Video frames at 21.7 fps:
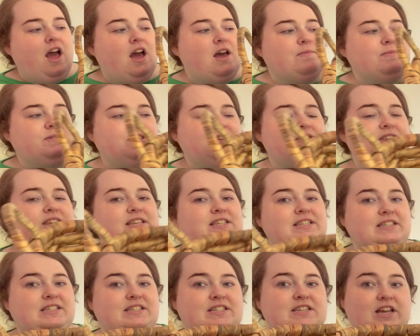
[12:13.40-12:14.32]
So
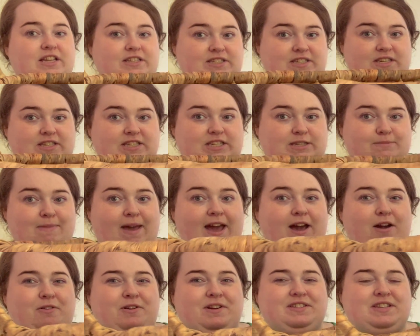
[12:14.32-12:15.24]
this doesn't
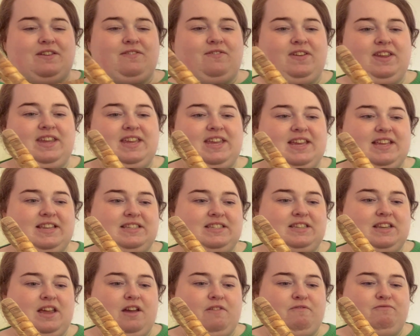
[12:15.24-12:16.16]
smell because I think
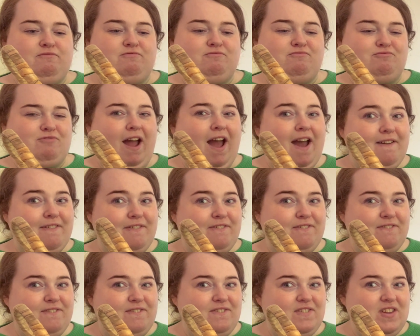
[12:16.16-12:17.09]
it's
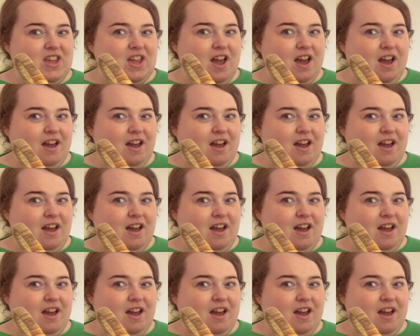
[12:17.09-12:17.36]
raffia.